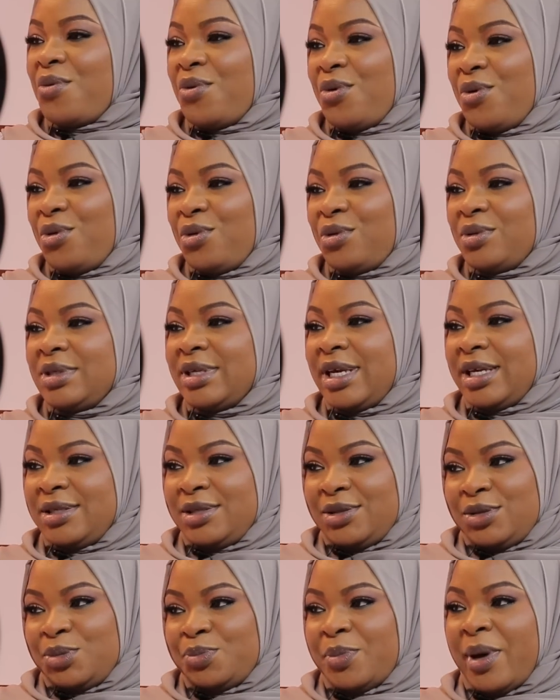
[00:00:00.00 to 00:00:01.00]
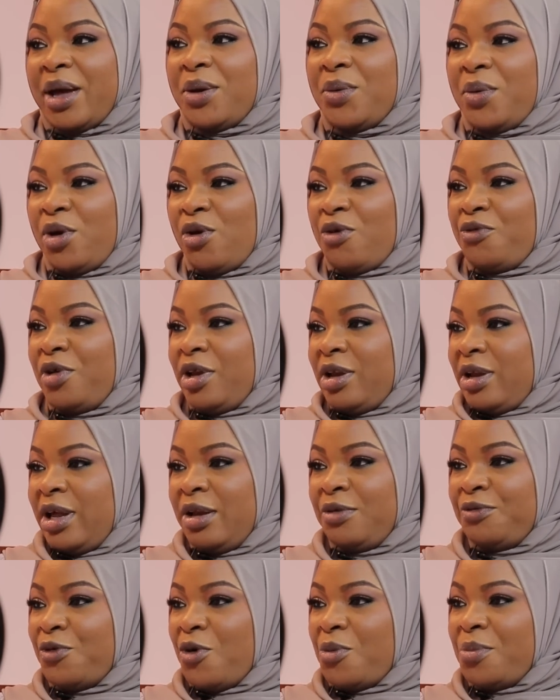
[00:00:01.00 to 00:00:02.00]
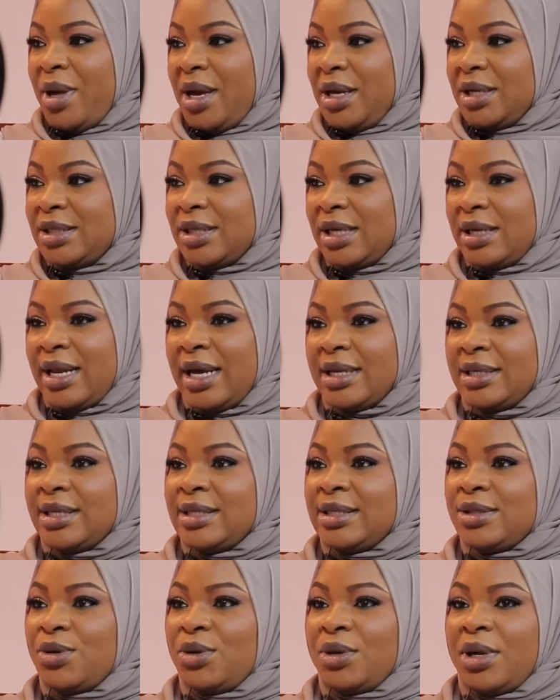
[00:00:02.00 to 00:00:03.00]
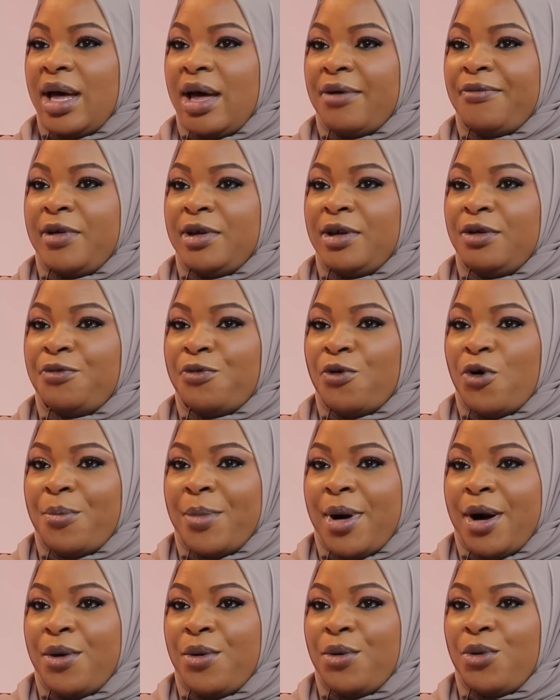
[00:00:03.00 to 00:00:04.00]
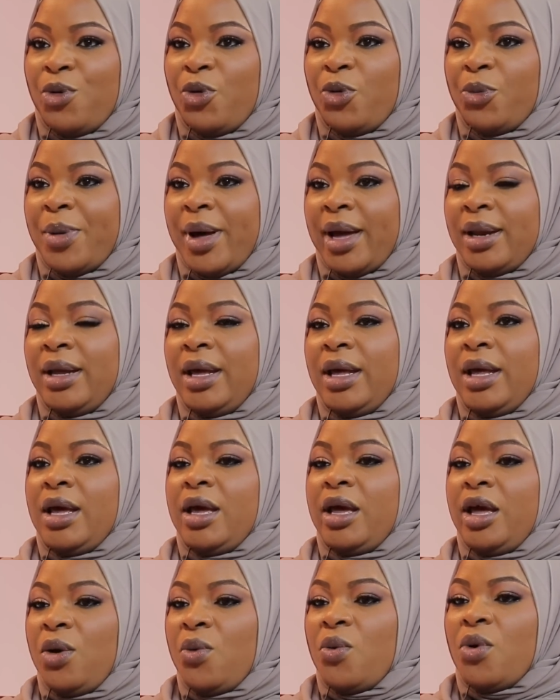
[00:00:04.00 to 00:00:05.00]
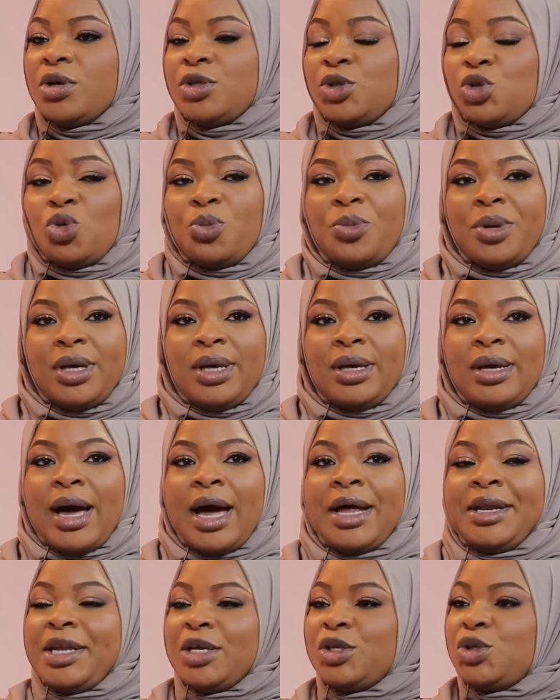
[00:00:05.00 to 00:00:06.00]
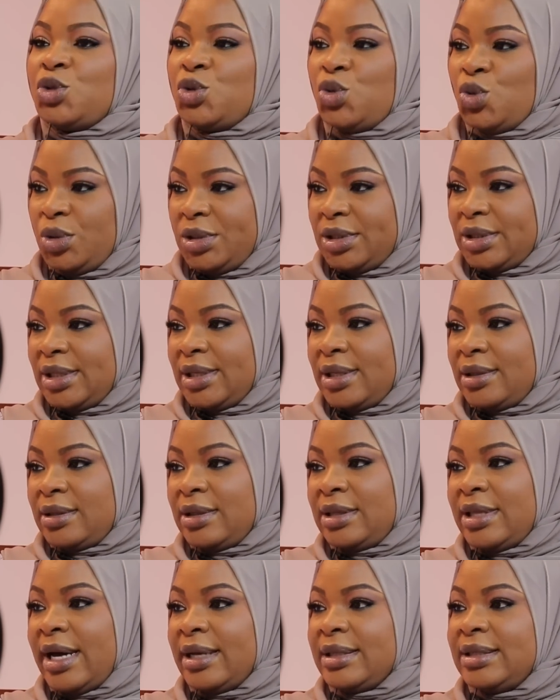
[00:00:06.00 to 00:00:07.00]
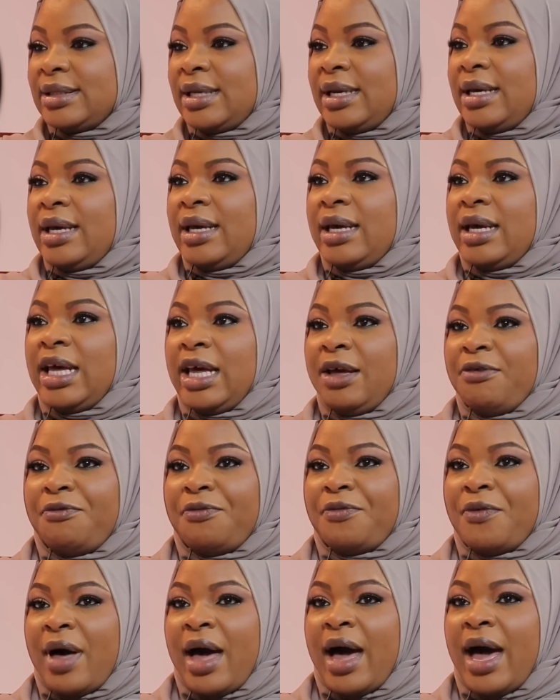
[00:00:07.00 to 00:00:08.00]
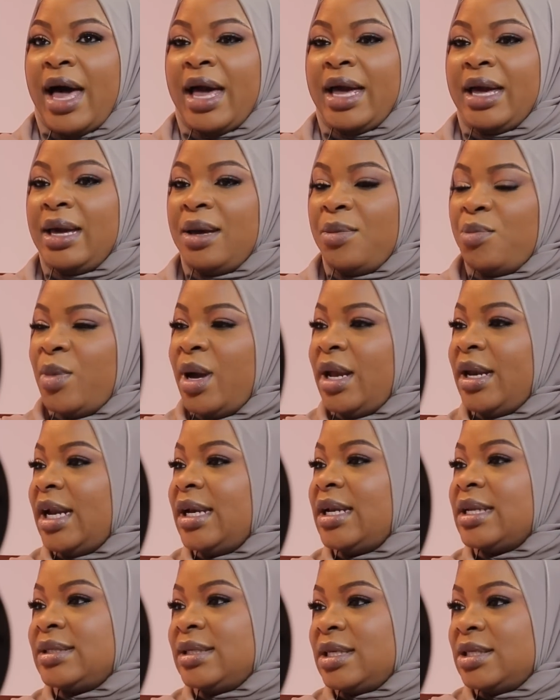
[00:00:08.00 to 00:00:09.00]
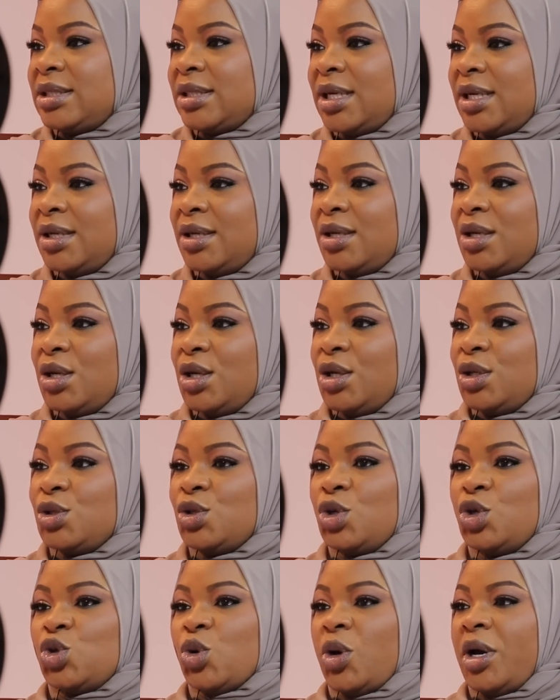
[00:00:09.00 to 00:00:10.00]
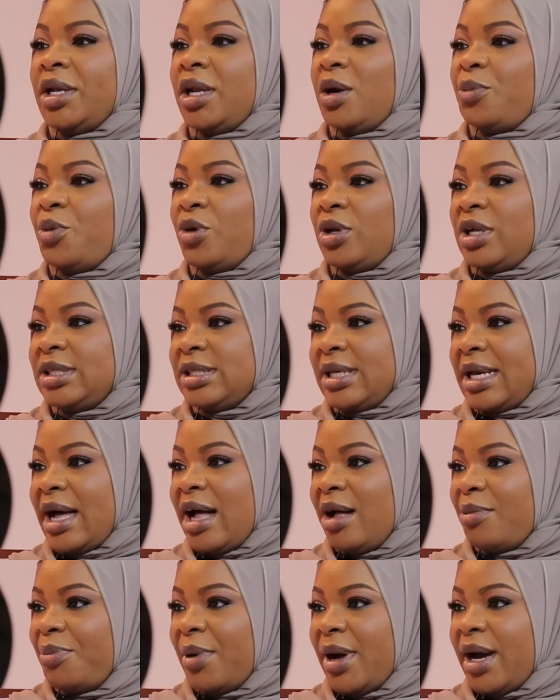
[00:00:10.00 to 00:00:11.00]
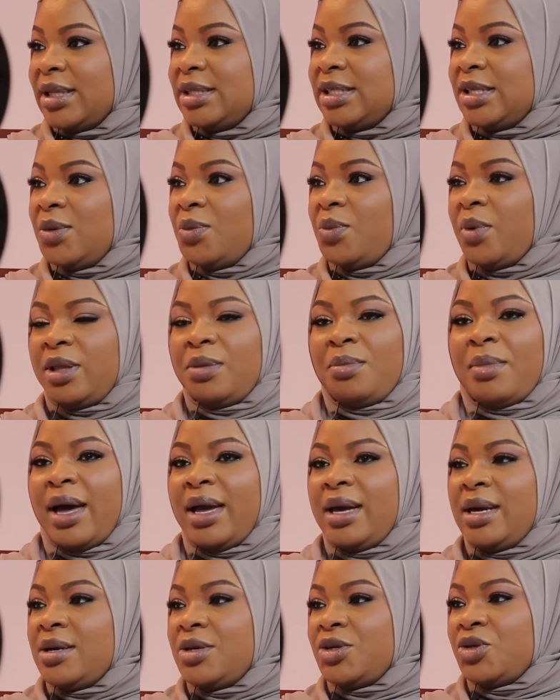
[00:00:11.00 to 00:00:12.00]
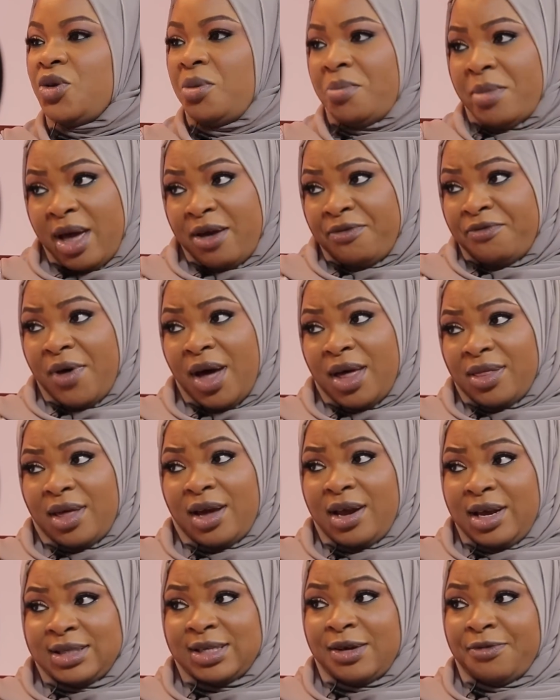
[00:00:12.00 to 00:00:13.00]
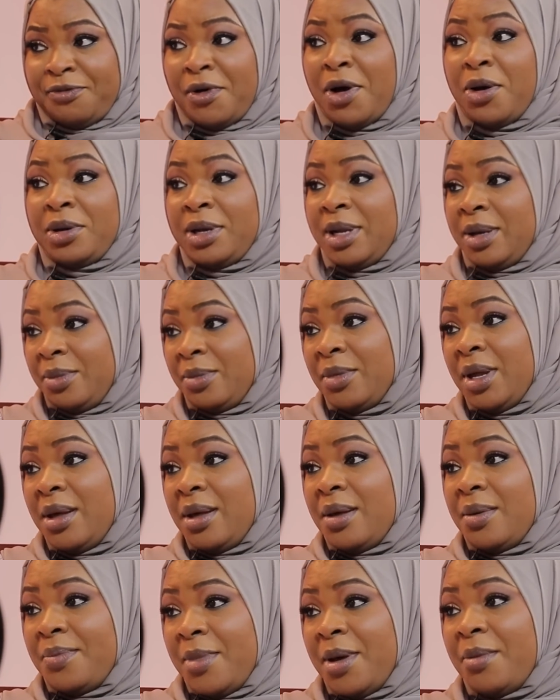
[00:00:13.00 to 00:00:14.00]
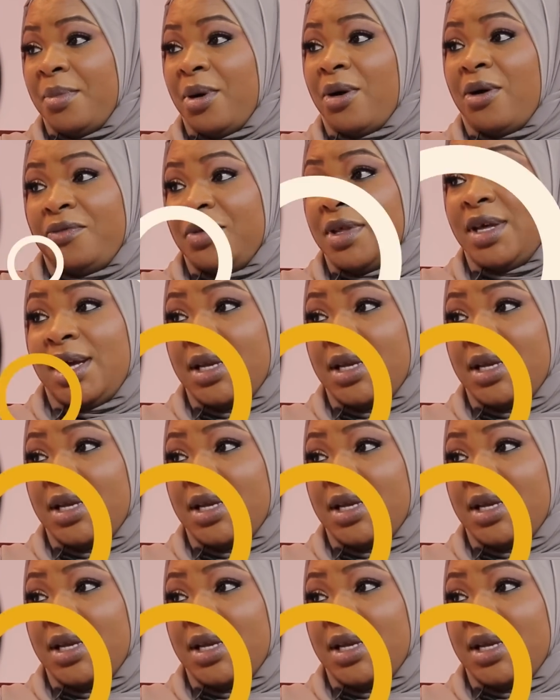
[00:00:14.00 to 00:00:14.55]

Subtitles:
role, just by way of information. I just don't have any formal role, but it was to be understood that if I made a decision to join a political party, with my history, my father is a founding member of the